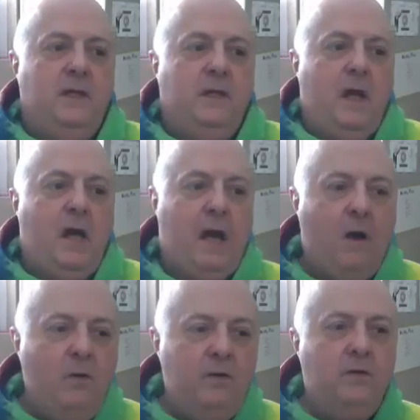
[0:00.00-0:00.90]

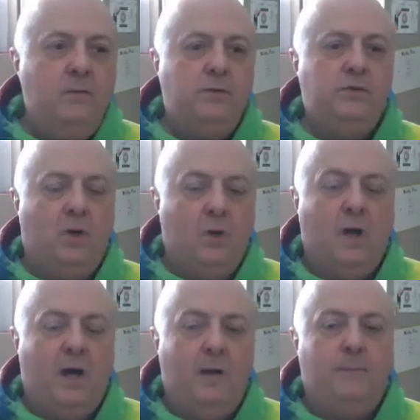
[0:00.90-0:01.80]
how you
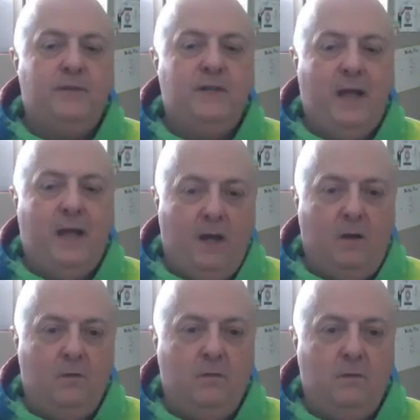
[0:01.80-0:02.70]
show up
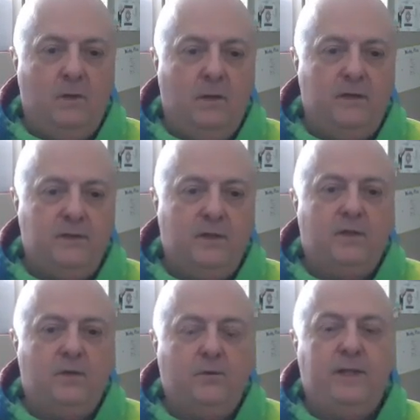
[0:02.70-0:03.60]
now is going to
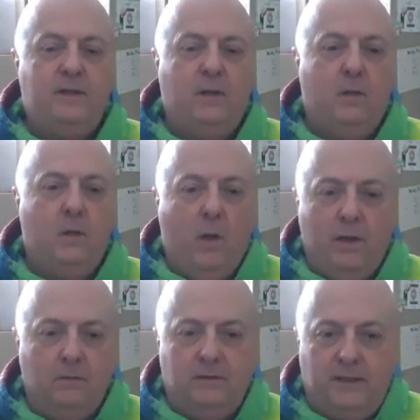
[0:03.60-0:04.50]
create the
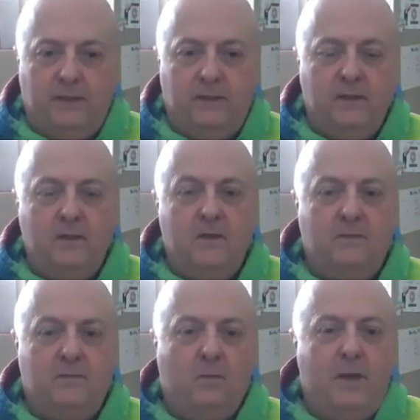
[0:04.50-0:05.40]
loyalty
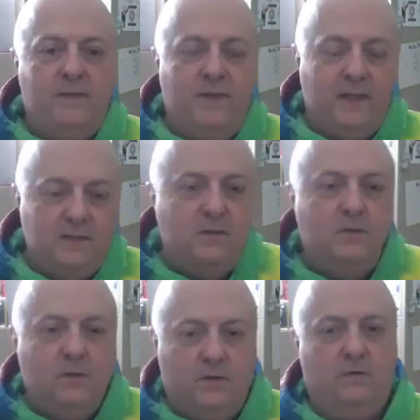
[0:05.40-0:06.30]
for when things do
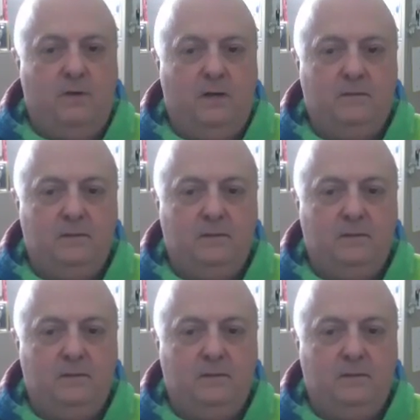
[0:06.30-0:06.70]
turn around.